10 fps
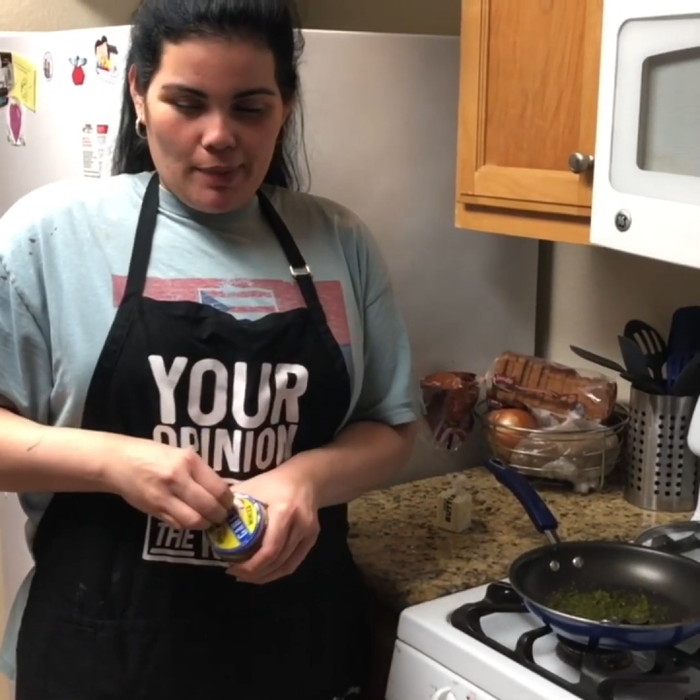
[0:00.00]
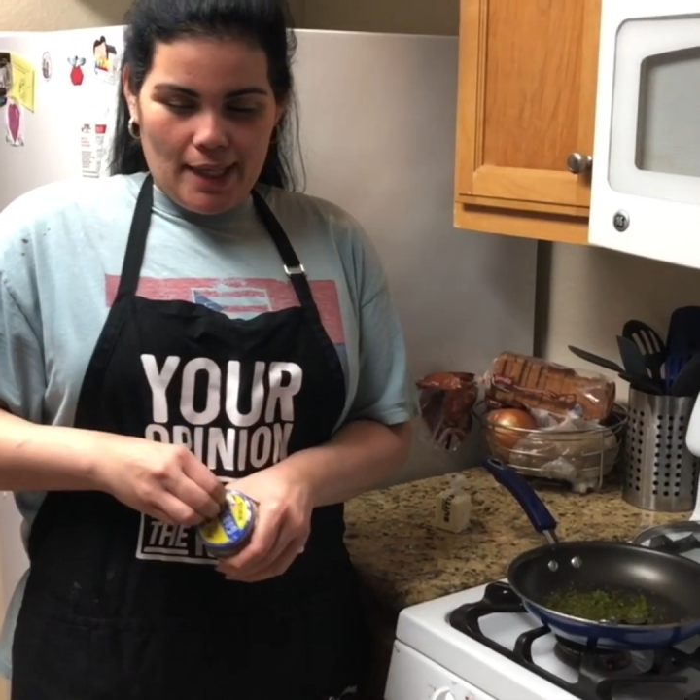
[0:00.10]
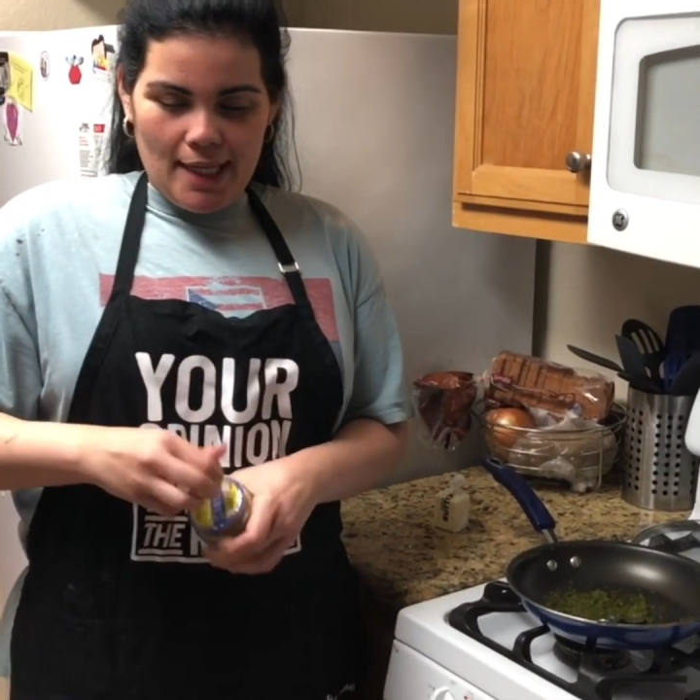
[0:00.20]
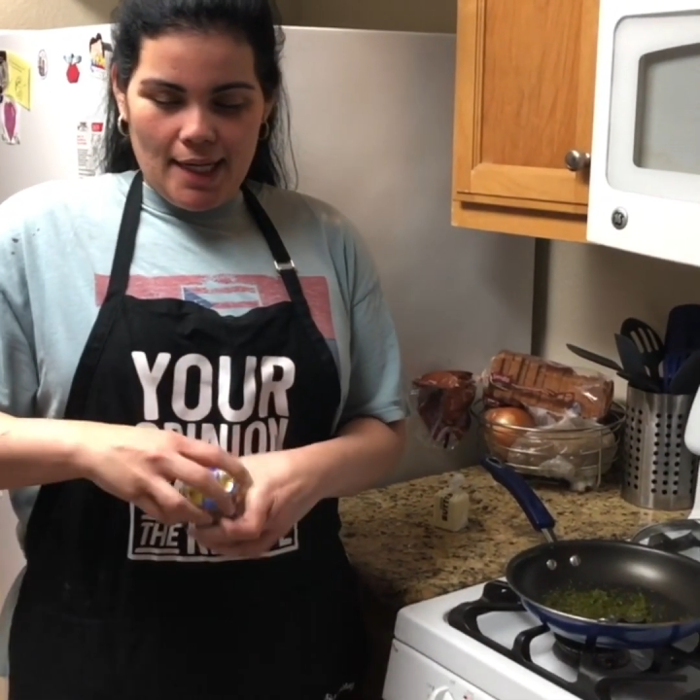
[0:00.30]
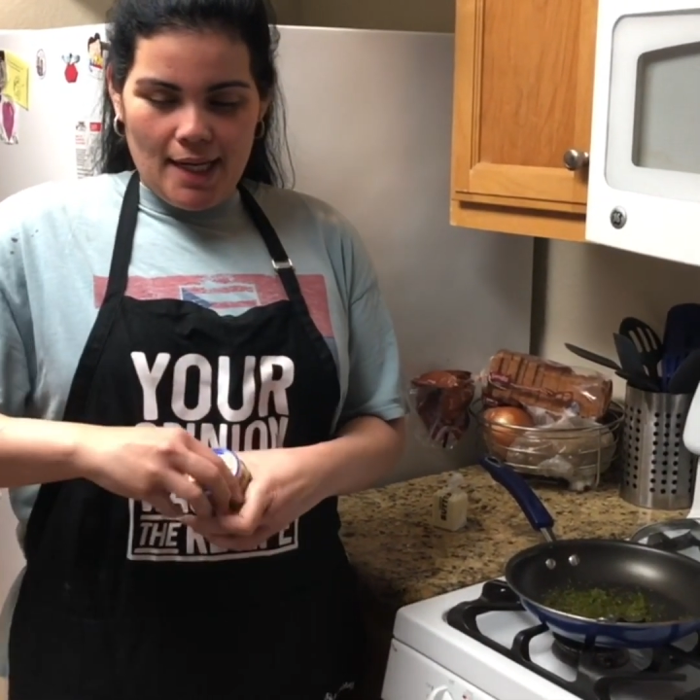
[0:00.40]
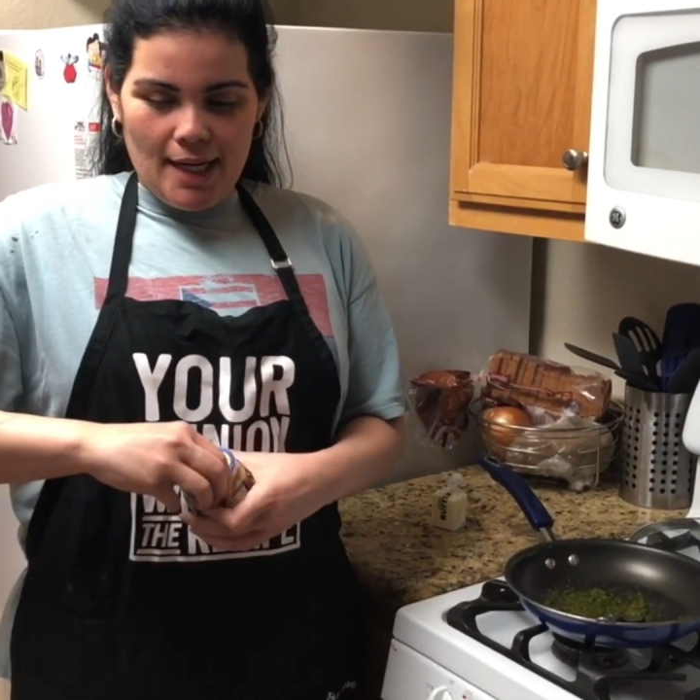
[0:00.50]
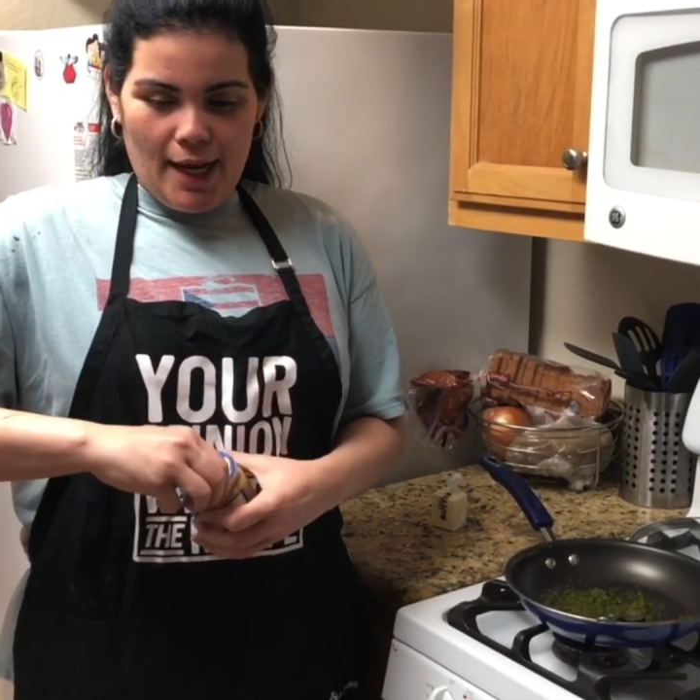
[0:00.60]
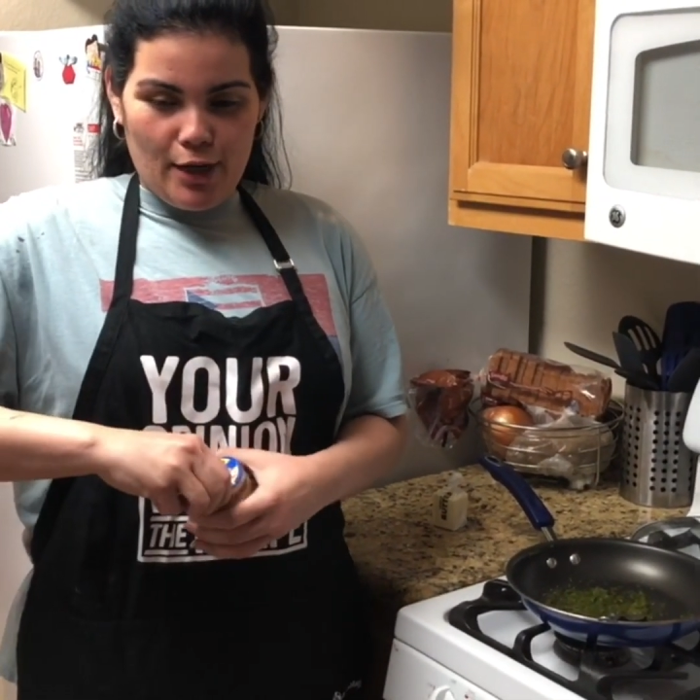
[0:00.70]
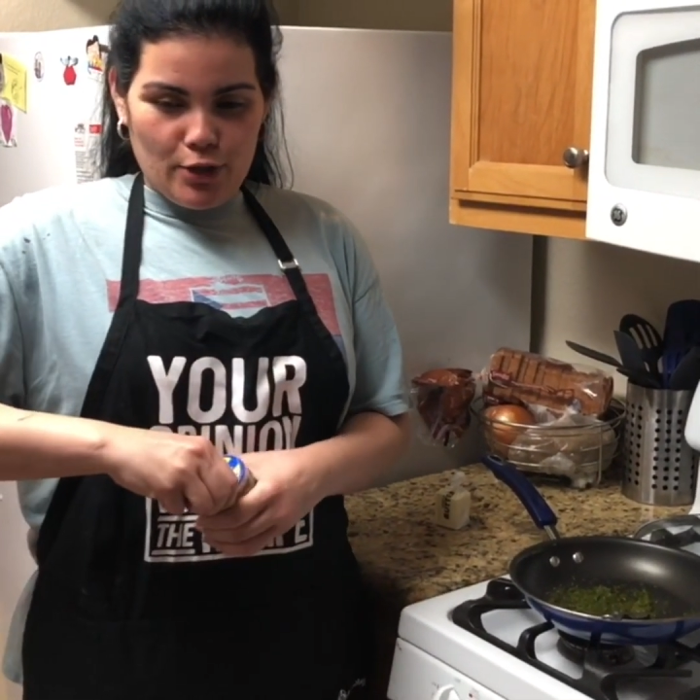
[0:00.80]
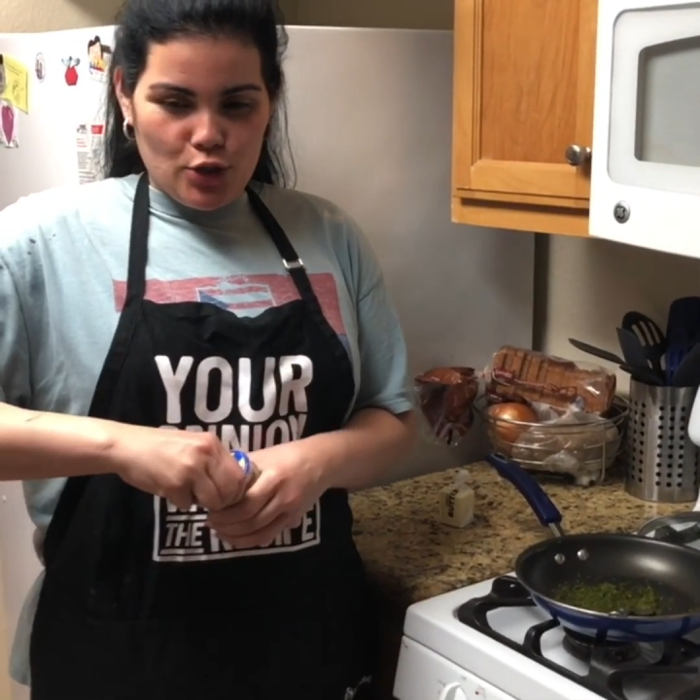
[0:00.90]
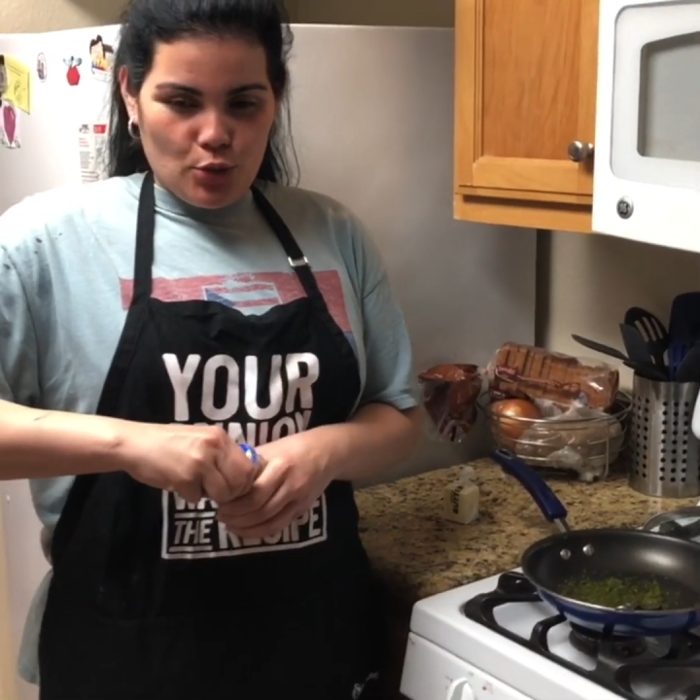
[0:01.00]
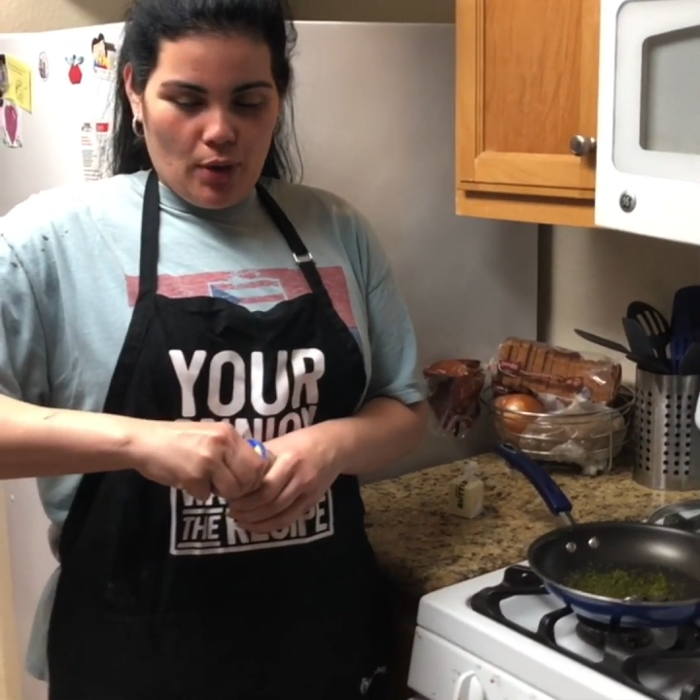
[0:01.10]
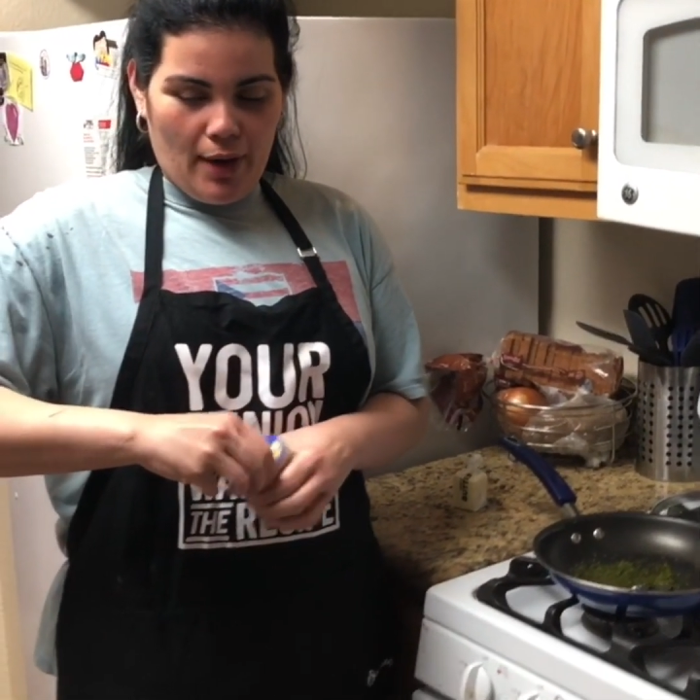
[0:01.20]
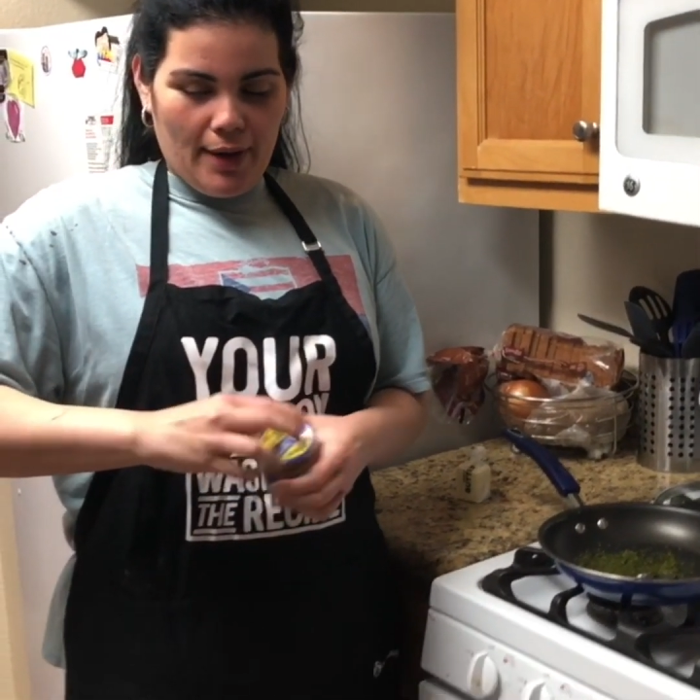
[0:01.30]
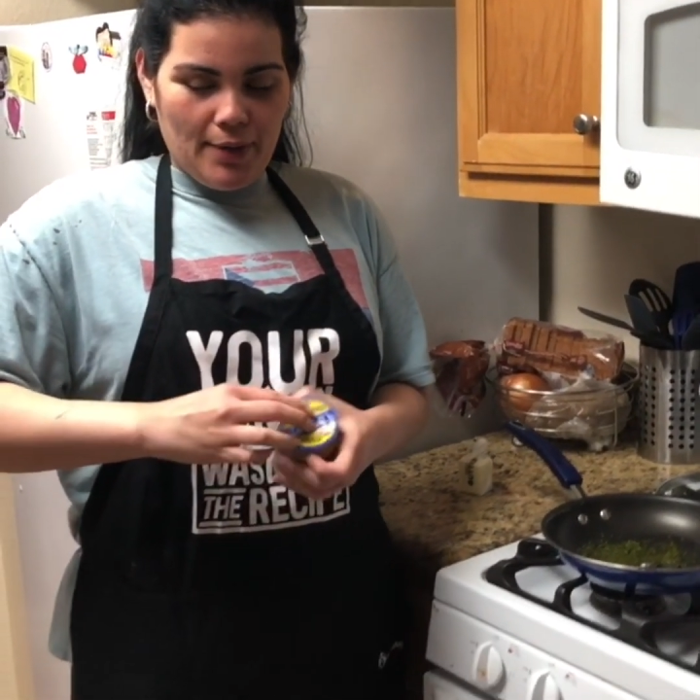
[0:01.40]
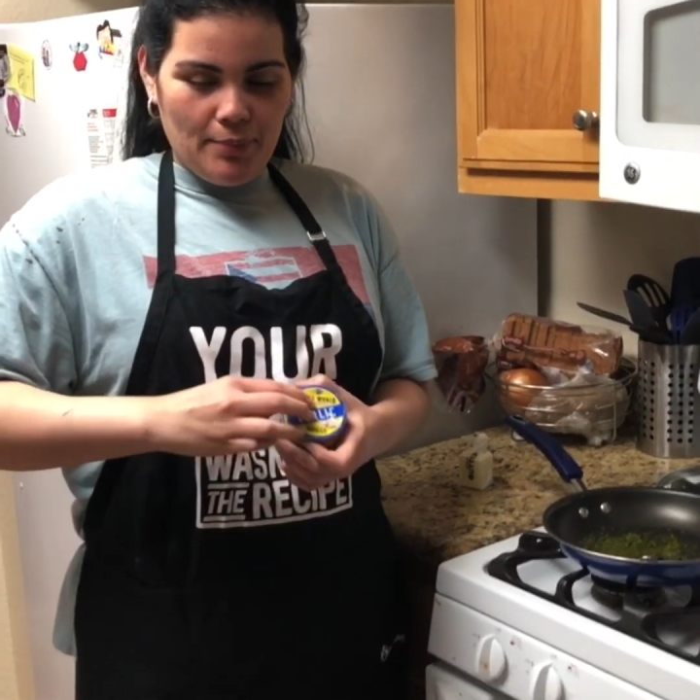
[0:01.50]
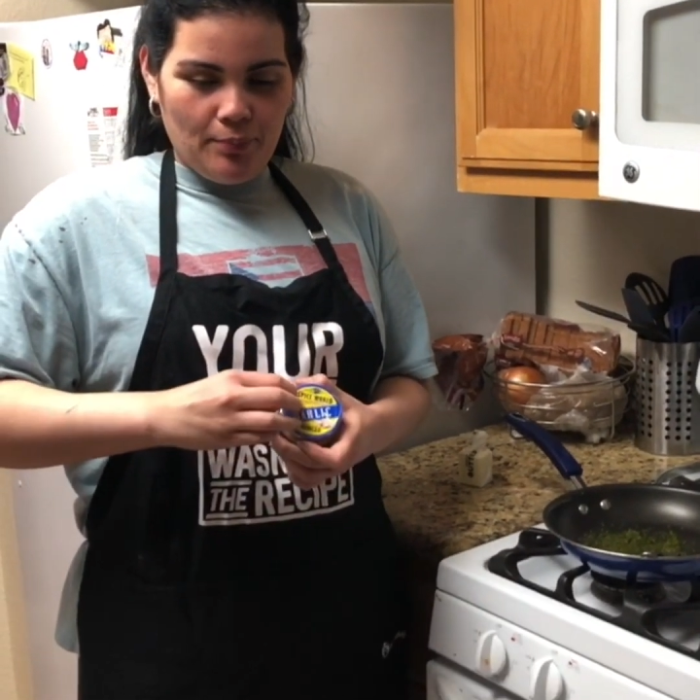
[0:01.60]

letting it air dry.